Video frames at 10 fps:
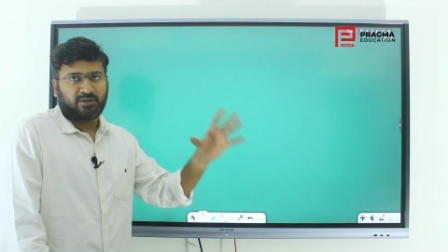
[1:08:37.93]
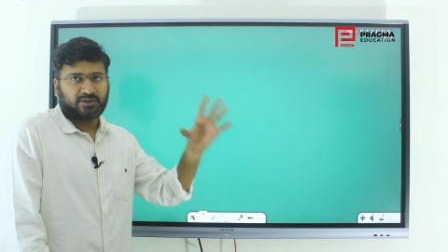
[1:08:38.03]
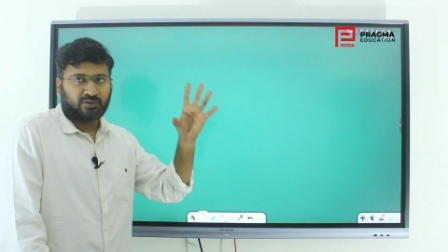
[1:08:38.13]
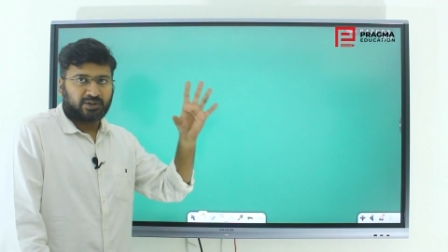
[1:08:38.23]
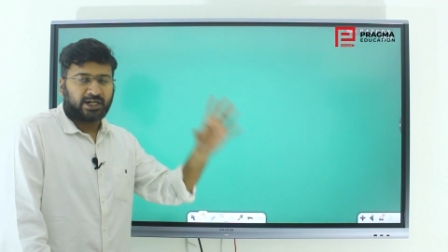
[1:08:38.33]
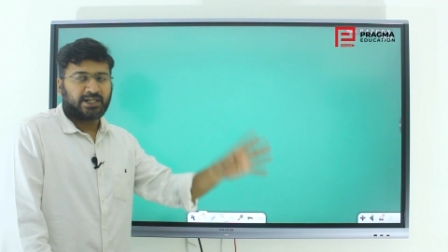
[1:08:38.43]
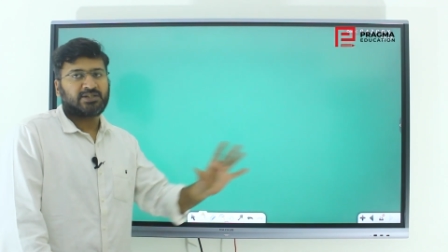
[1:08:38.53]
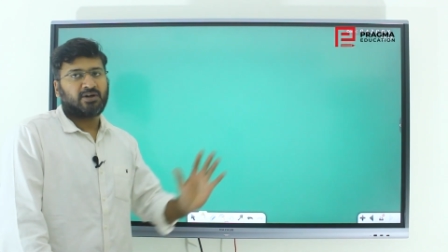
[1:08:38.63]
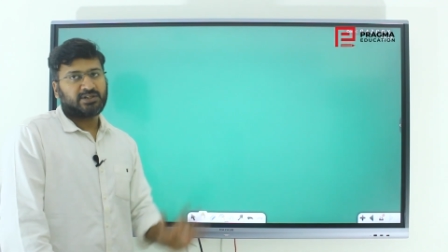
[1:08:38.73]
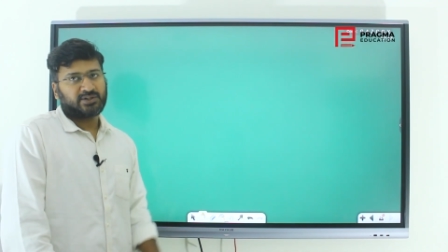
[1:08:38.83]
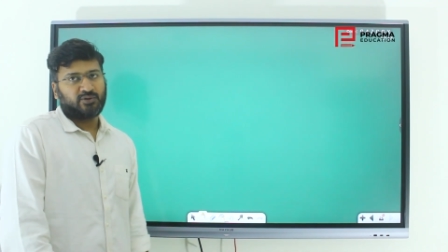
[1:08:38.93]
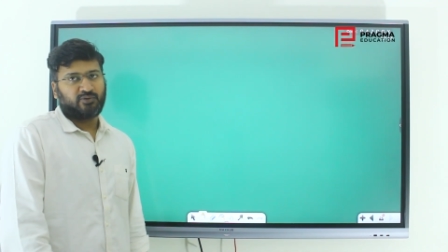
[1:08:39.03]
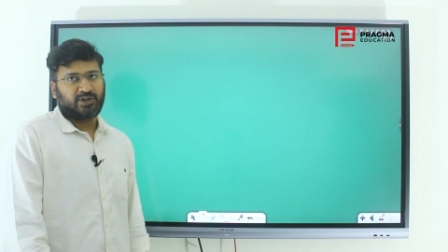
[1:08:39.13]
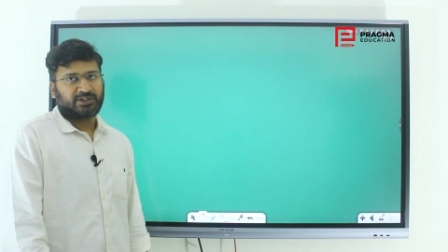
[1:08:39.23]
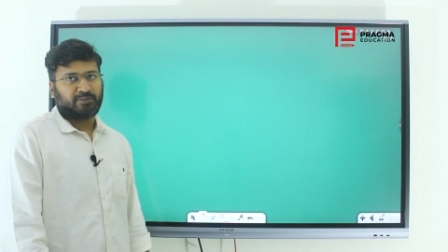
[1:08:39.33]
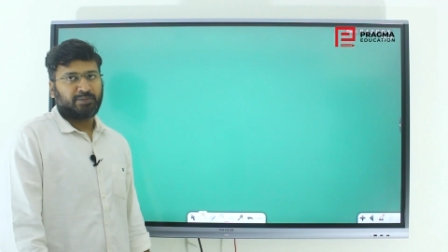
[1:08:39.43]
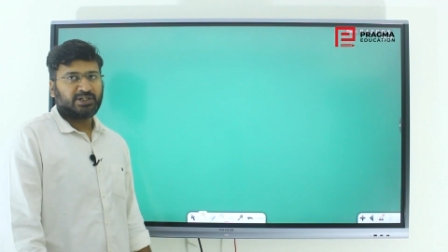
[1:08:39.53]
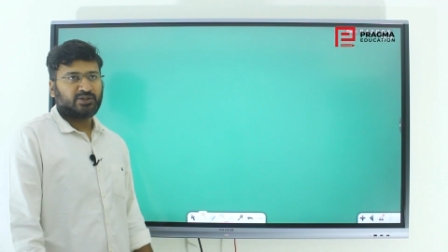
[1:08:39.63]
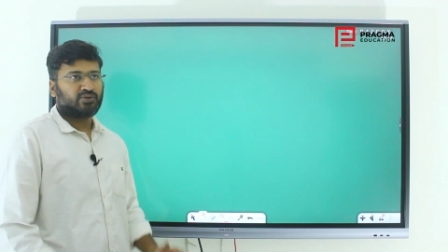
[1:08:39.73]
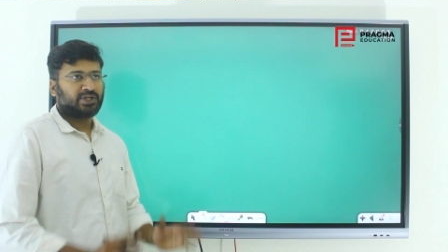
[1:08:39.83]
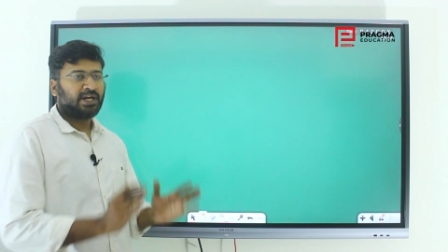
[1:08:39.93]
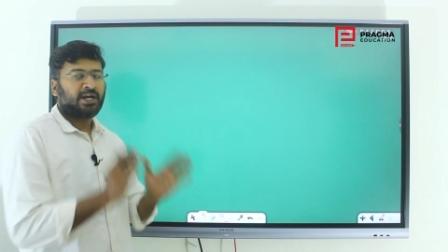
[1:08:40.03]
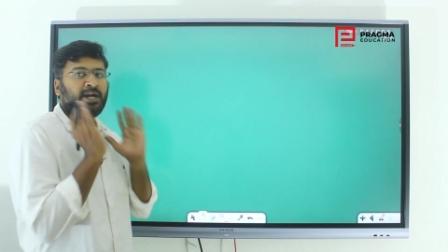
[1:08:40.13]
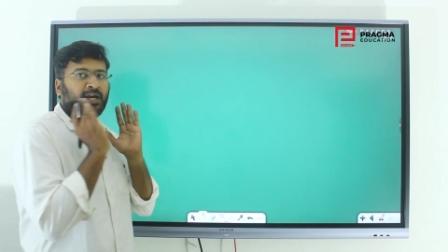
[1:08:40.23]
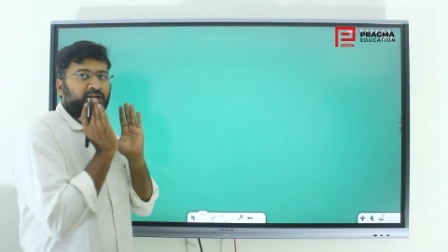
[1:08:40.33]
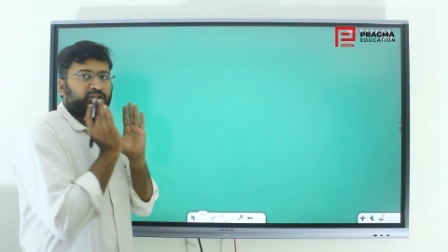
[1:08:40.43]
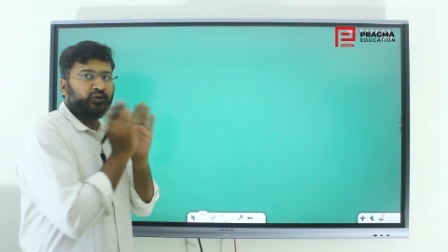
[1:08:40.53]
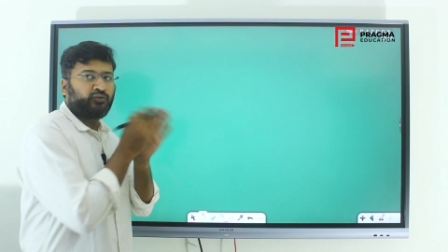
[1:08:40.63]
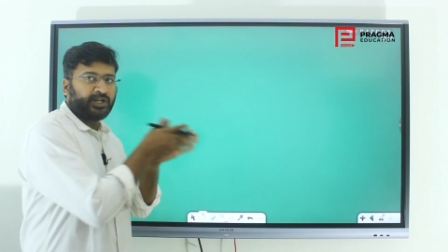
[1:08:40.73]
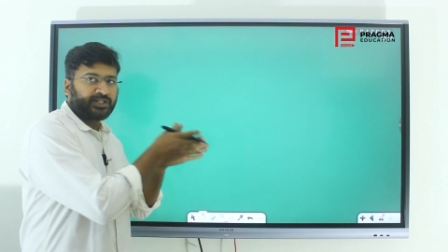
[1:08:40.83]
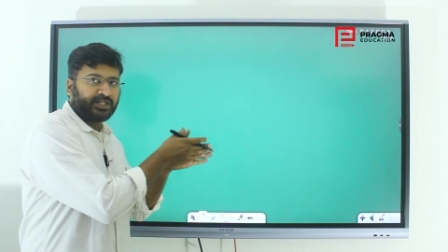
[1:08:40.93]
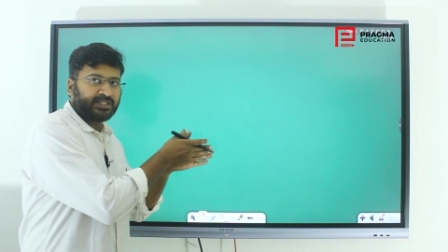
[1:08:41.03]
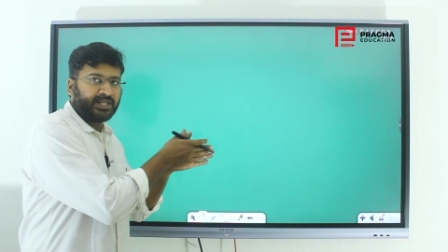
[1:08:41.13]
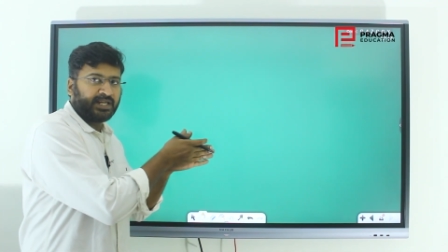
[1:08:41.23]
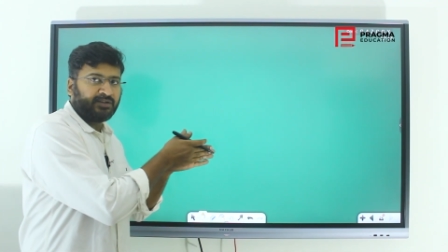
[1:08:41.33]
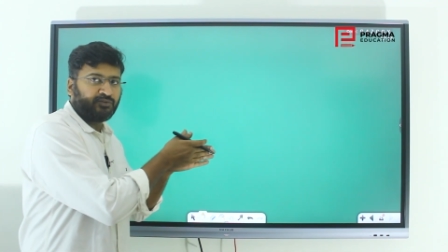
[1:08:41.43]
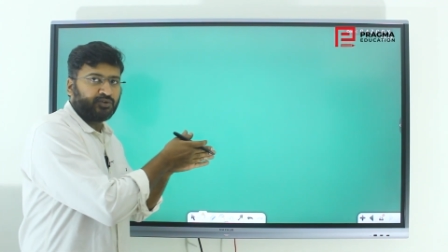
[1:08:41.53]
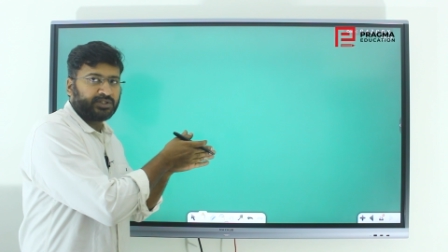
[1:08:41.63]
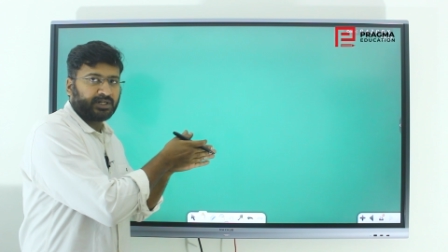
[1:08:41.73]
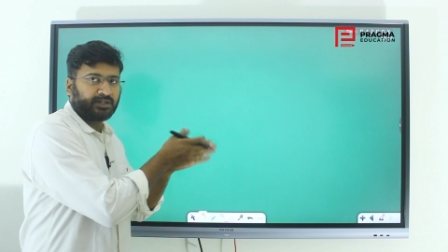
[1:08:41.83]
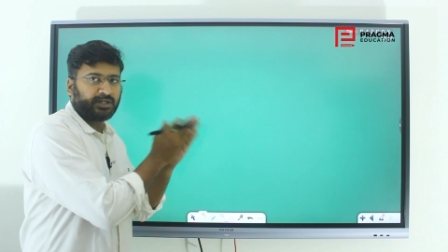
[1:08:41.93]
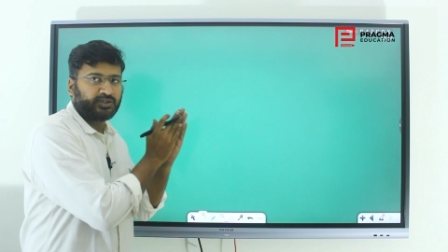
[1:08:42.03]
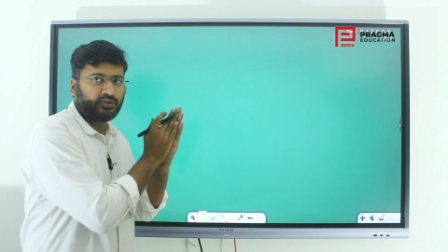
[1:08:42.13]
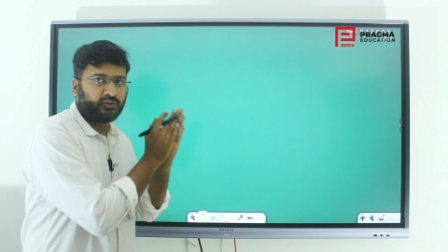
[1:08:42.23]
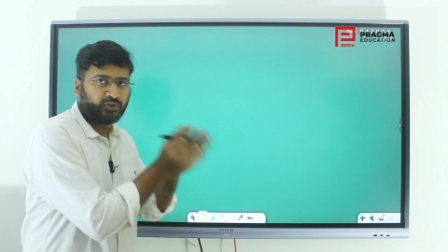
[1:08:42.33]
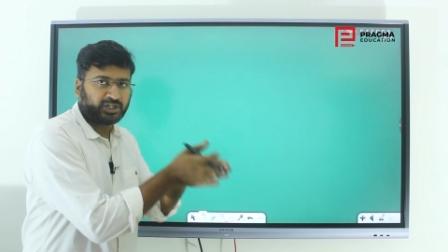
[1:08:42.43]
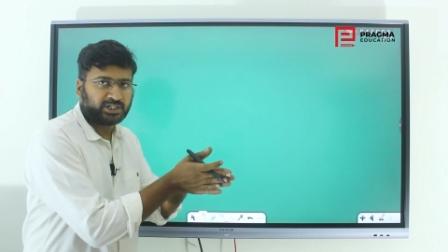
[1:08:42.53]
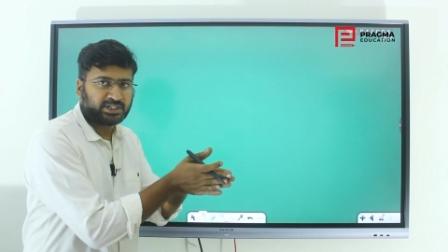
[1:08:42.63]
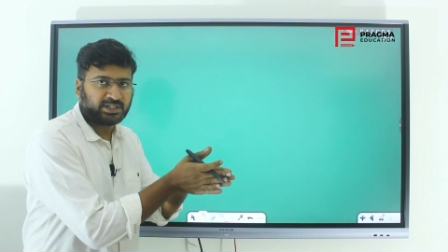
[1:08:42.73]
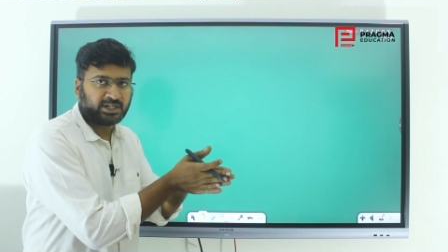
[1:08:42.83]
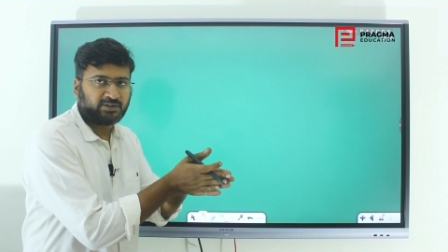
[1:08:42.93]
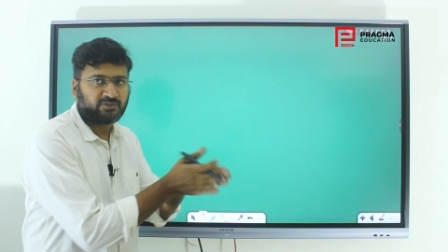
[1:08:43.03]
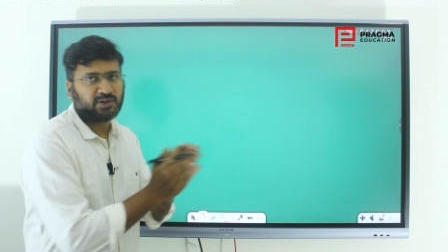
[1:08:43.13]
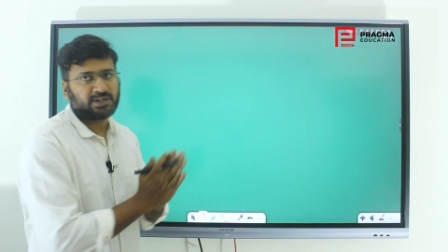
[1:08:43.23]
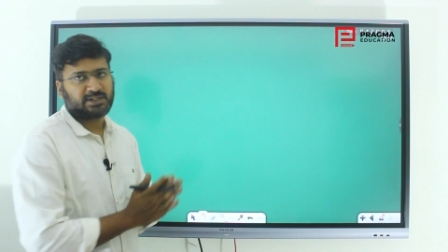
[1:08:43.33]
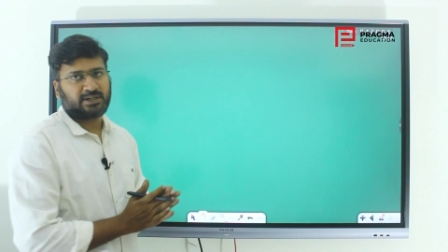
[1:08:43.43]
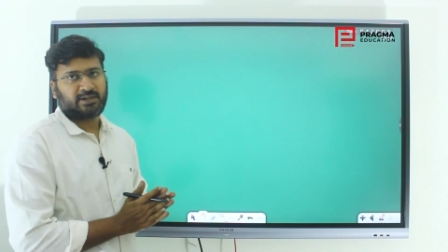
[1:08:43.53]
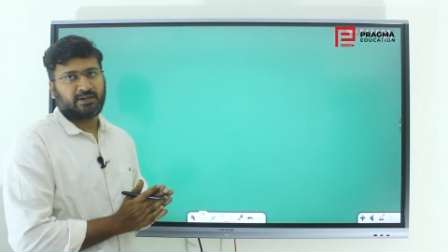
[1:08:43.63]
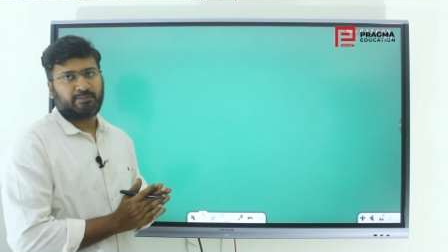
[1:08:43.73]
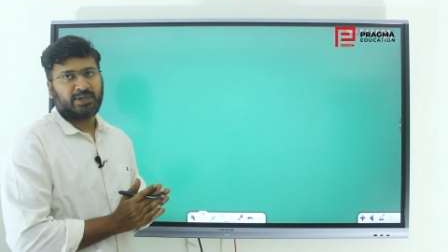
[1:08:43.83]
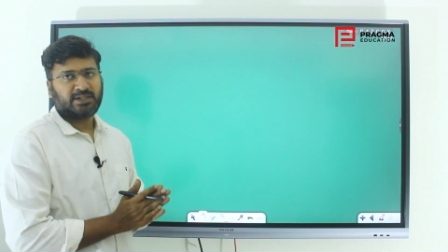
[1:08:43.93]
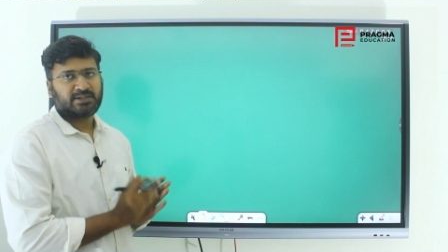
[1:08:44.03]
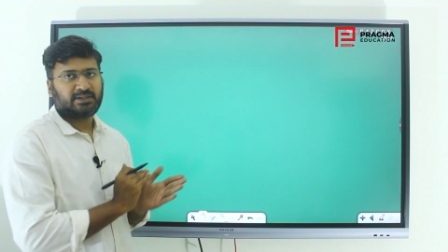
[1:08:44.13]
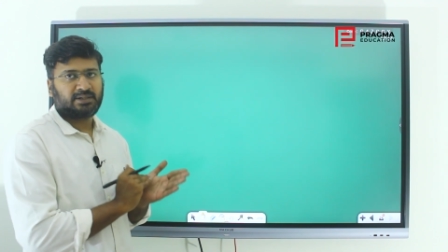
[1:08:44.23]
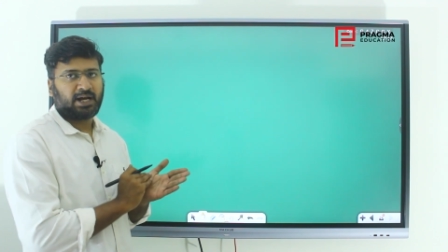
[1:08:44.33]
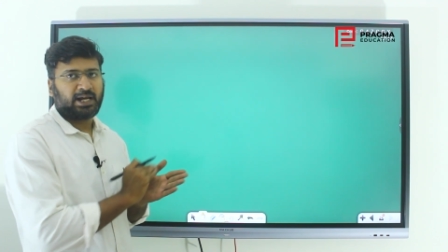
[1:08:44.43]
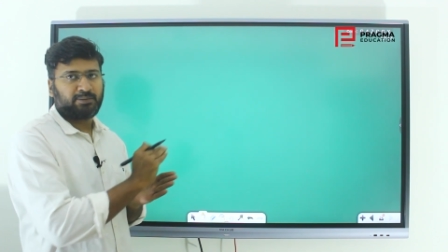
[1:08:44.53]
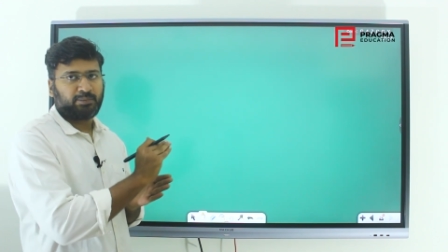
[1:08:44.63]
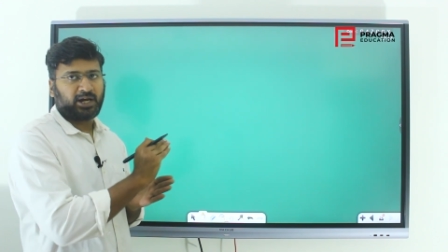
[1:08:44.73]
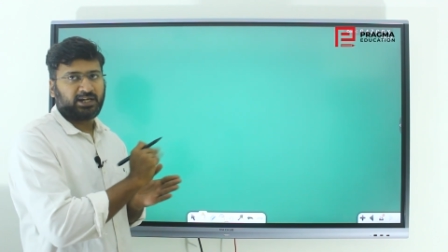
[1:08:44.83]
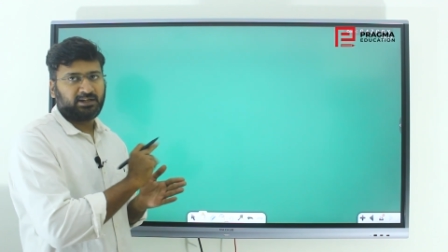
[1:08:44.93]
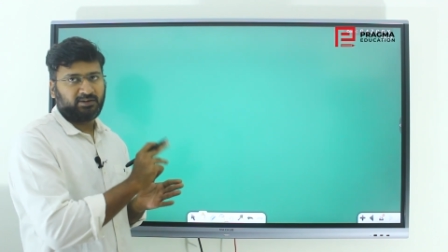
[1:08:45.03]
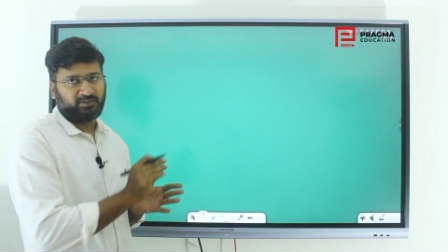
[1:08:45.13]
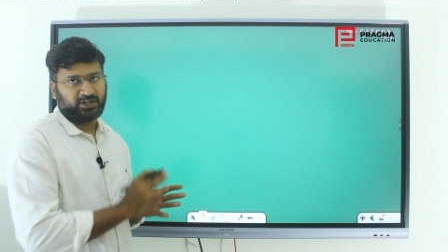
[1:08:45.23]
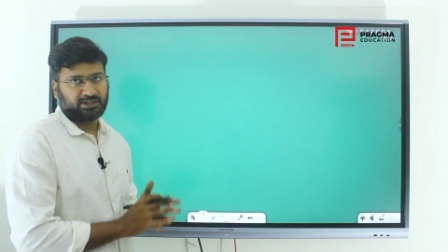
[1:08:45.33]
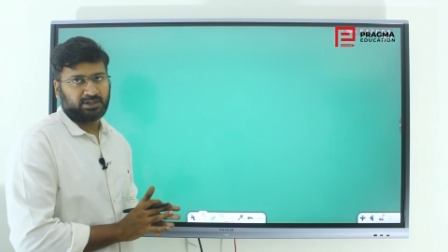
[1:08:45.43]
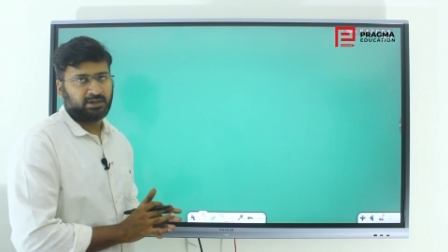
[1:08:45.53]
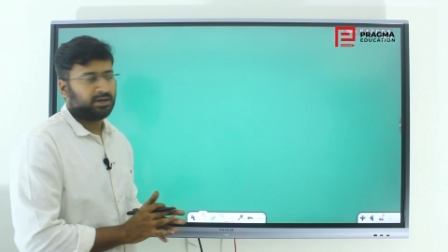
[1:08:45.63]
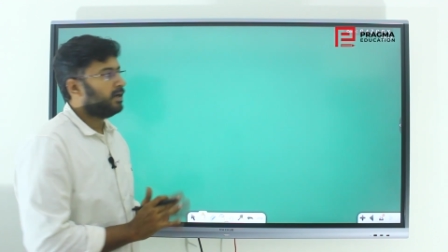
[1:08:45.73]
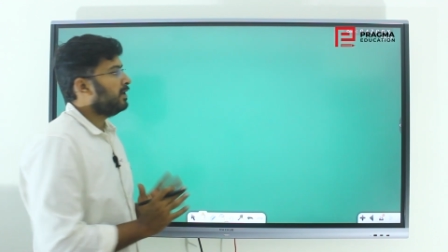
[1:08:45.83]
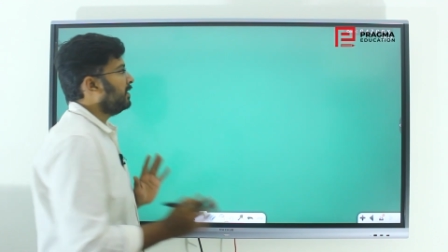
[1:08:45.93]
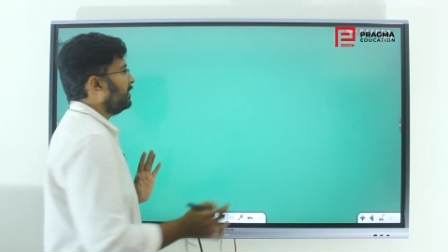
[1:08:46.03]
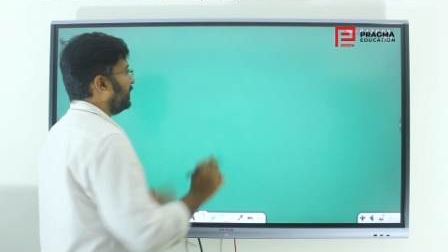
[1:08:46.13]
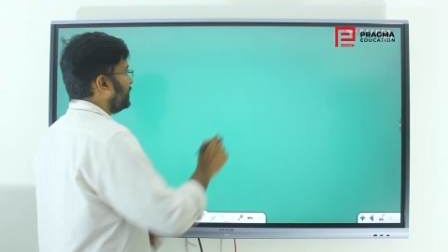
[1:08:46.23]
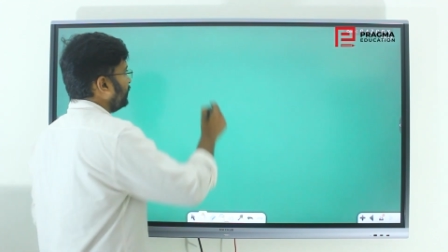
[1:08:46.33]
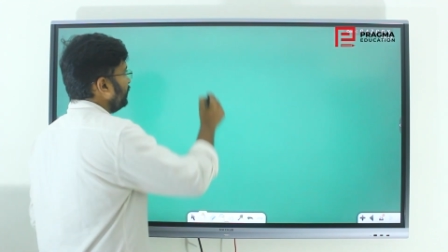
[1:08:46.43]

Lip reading: So that is called skewflation. Means you say skewflation is there in food sector, skewflation is there in fuel sector, means high inflation. That is